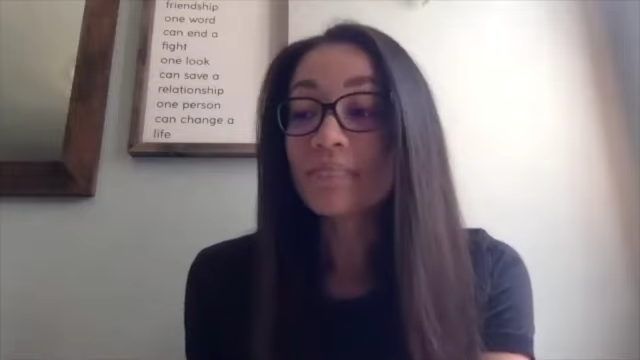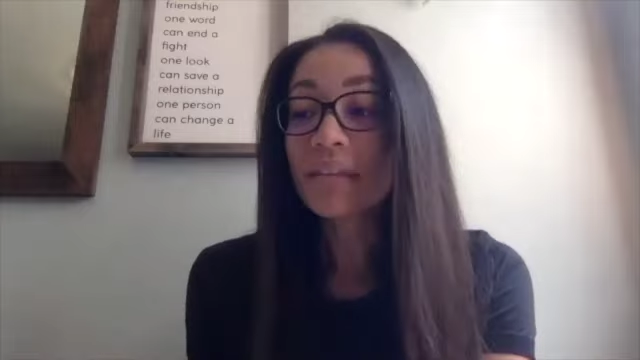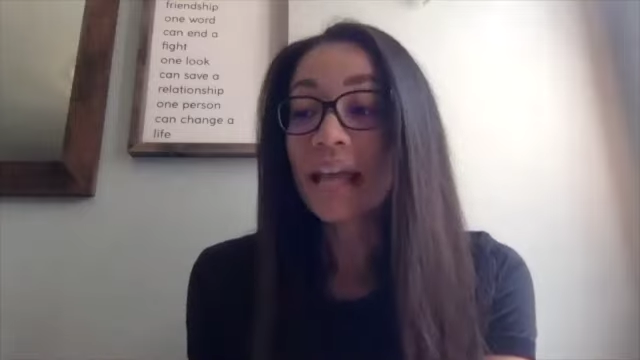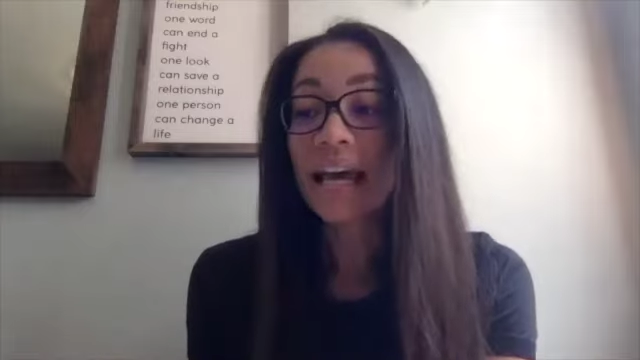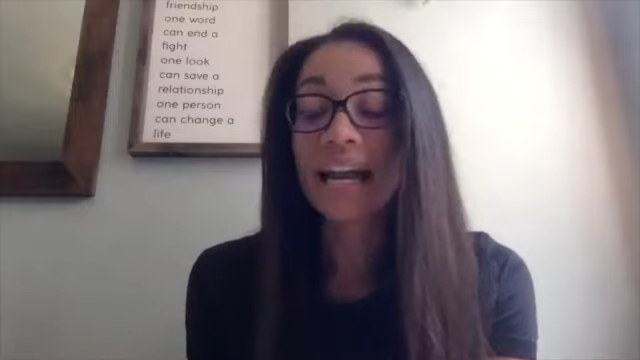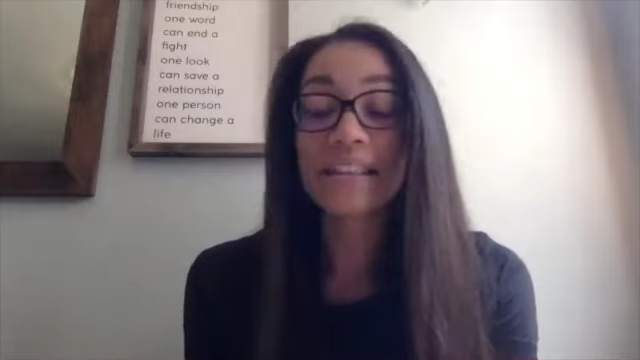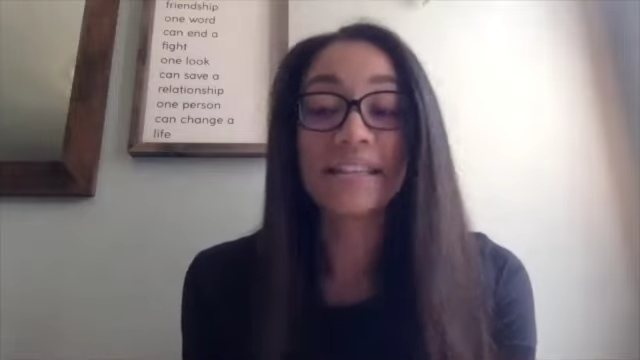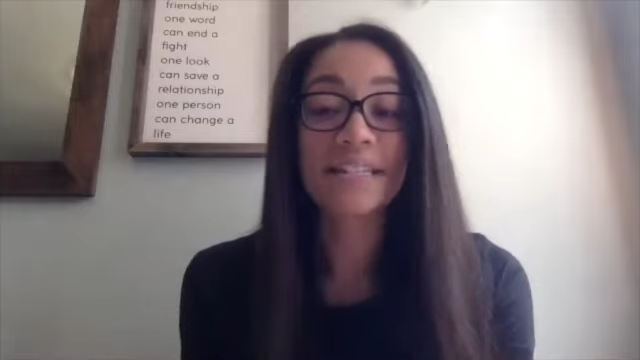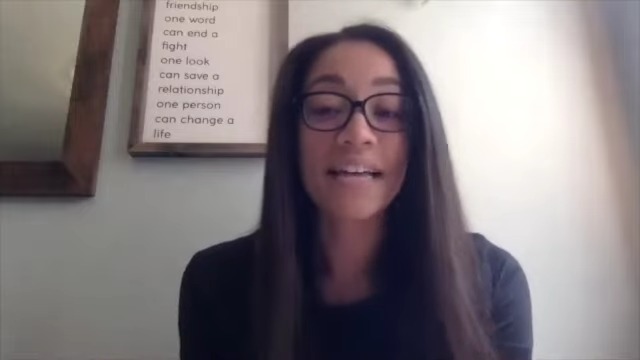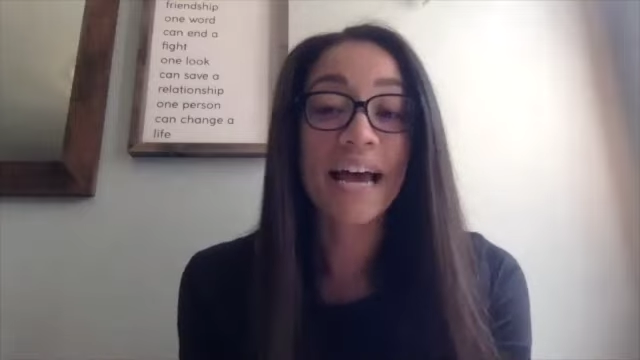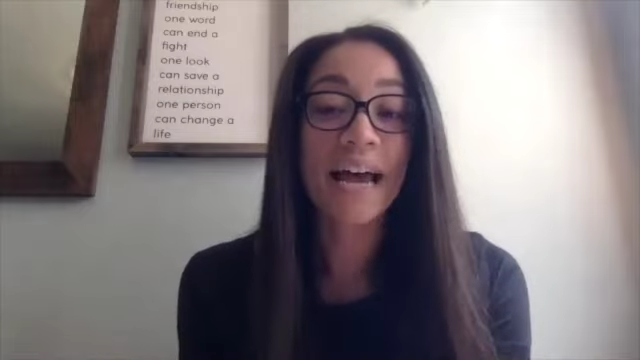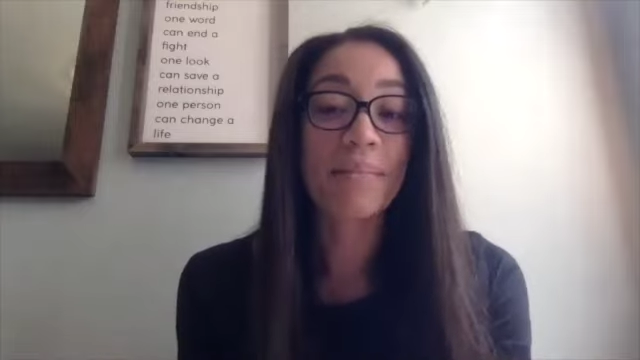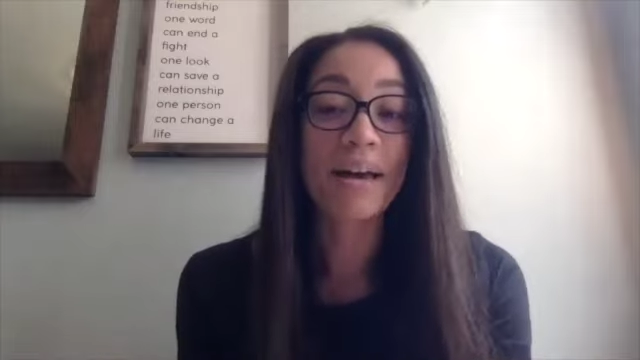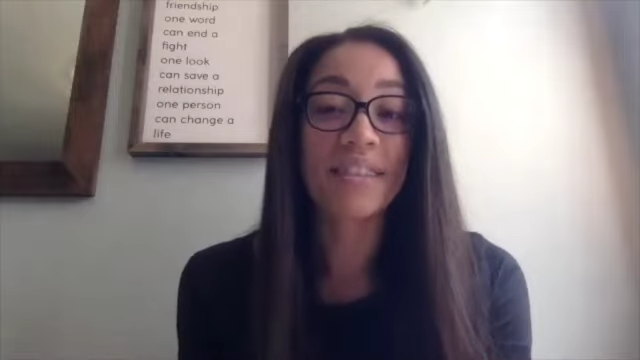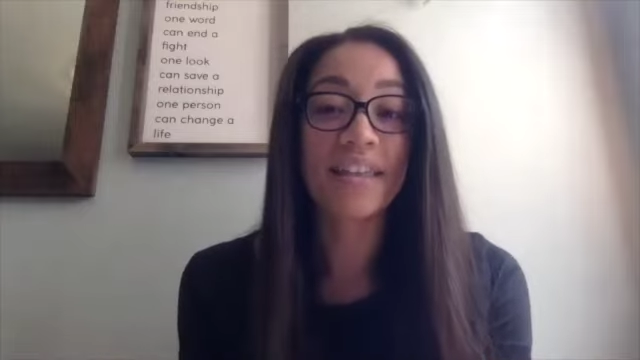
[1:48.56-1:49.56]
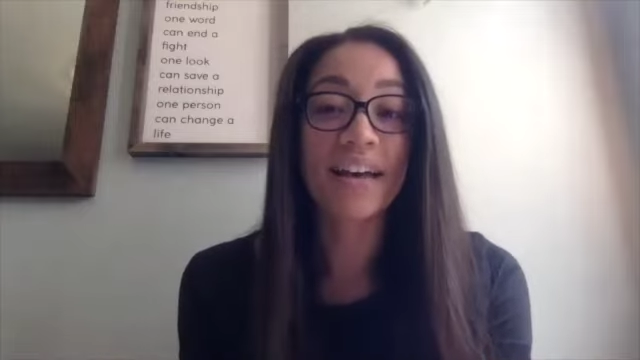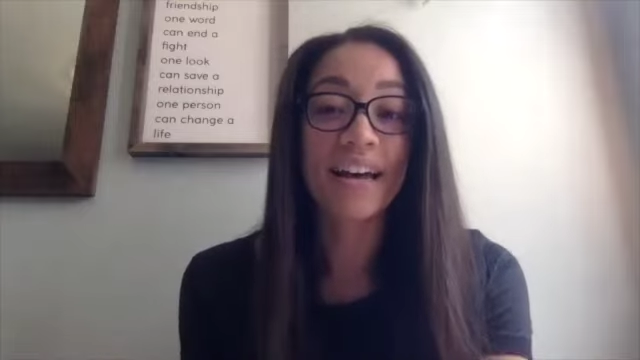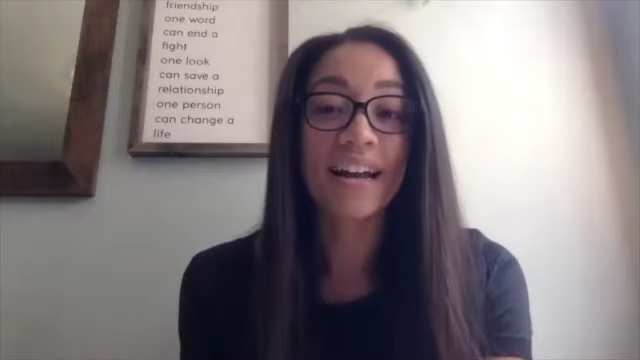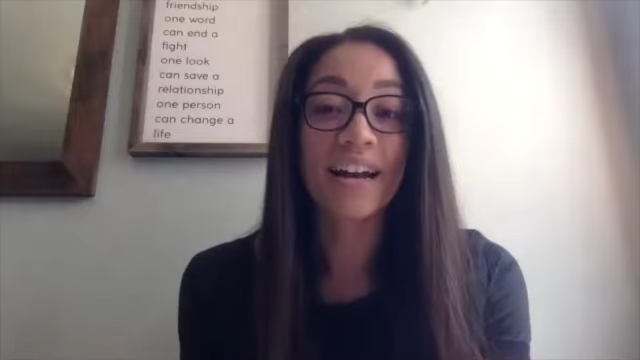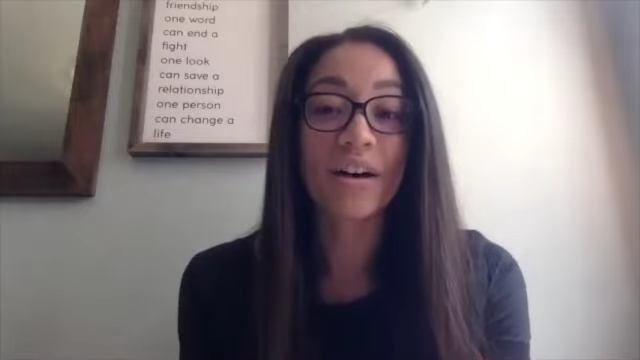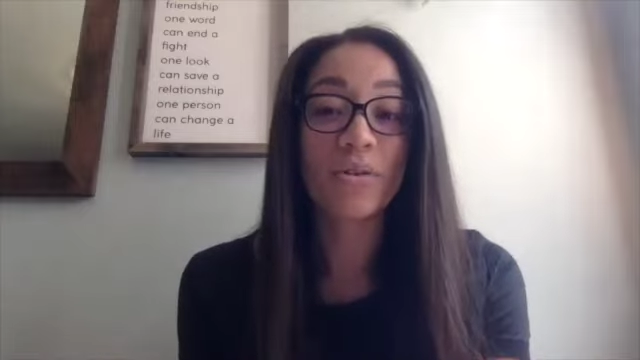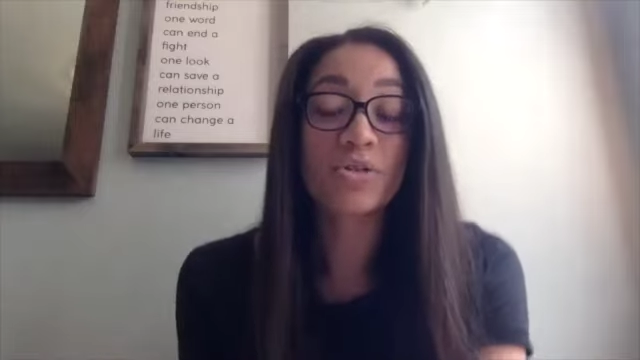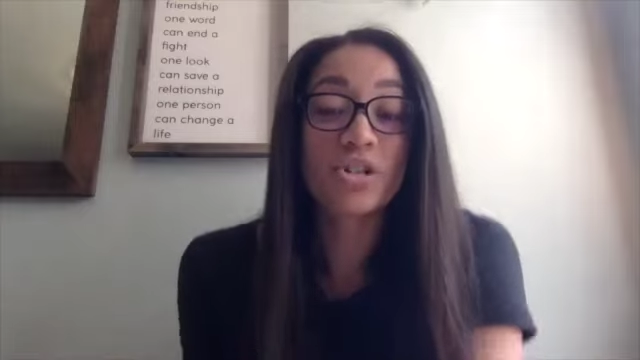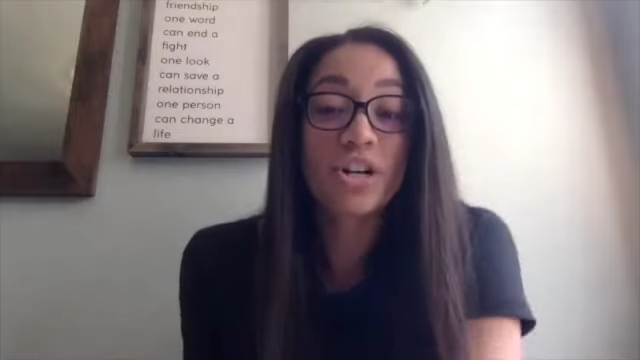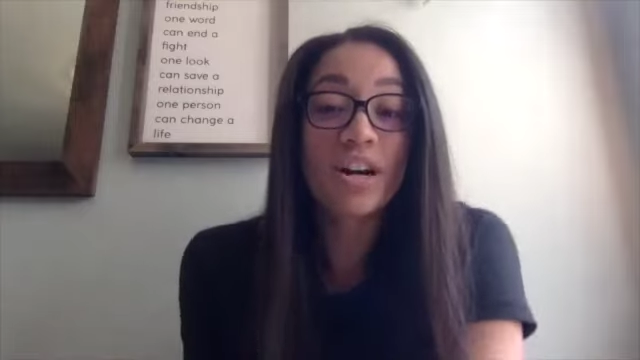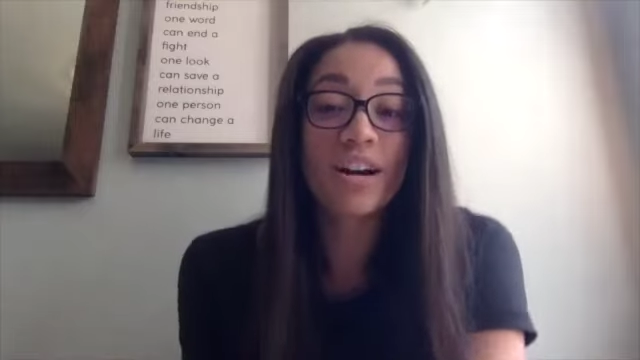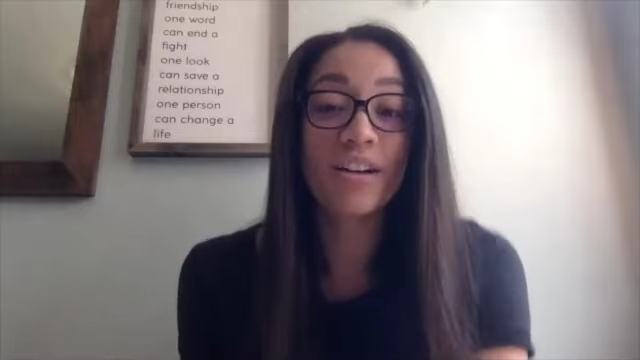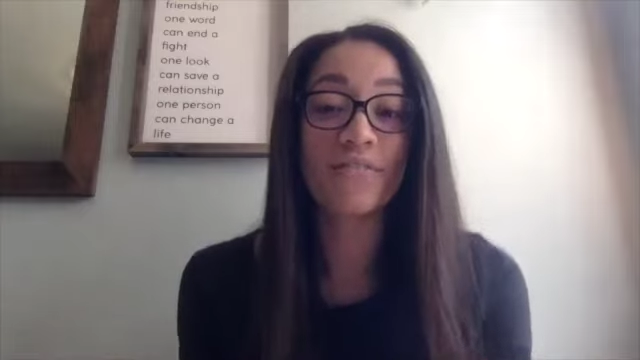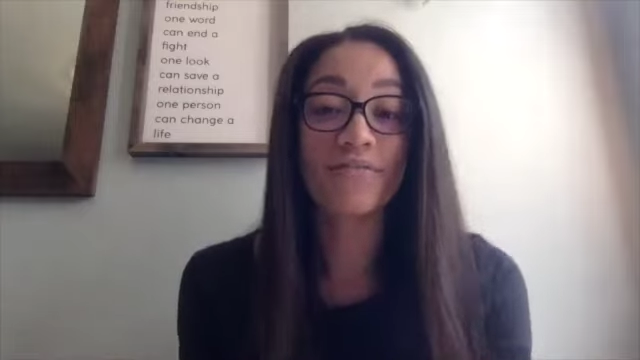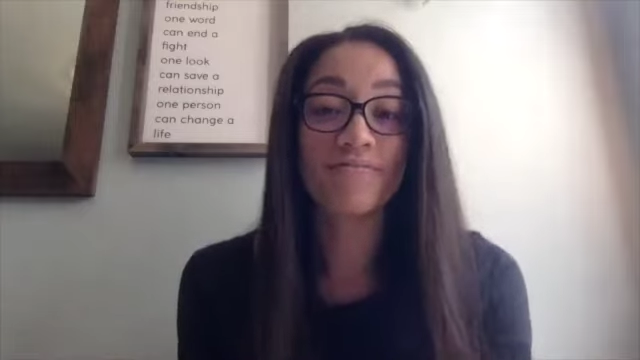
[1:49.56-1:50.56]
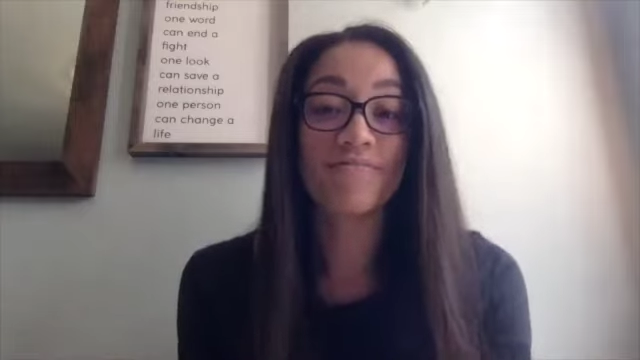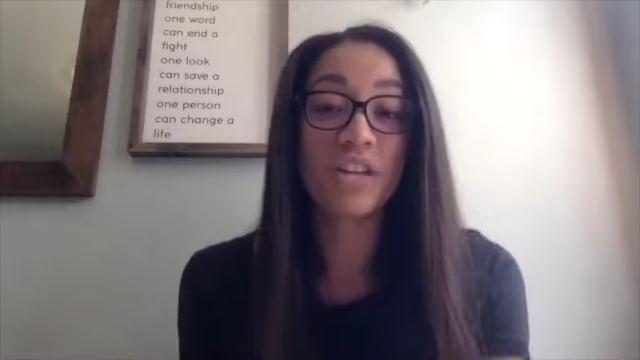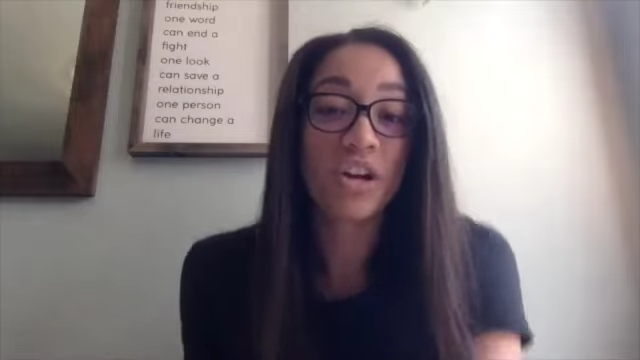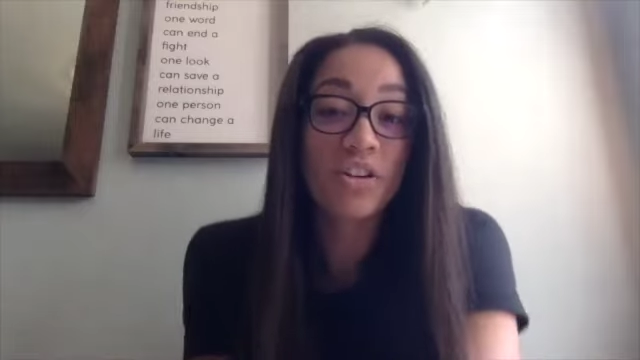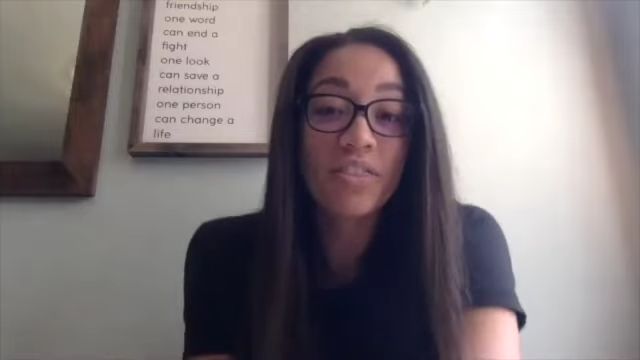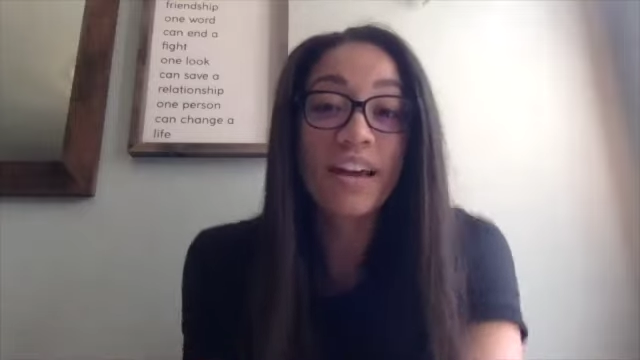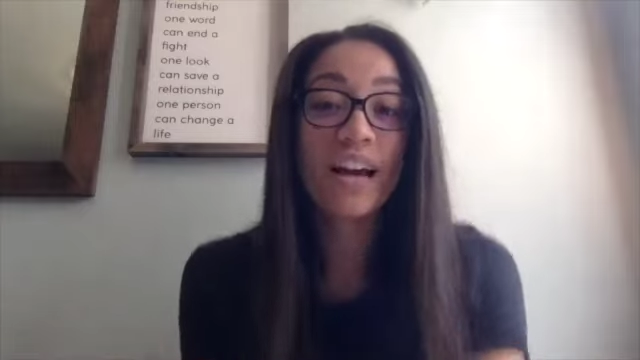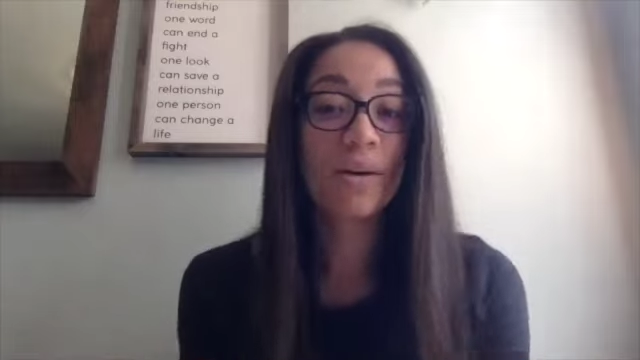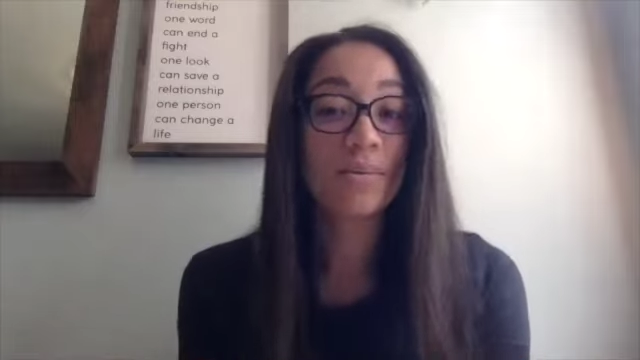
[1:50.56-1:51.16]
And at the time, I thought, oh, sure, if you're there.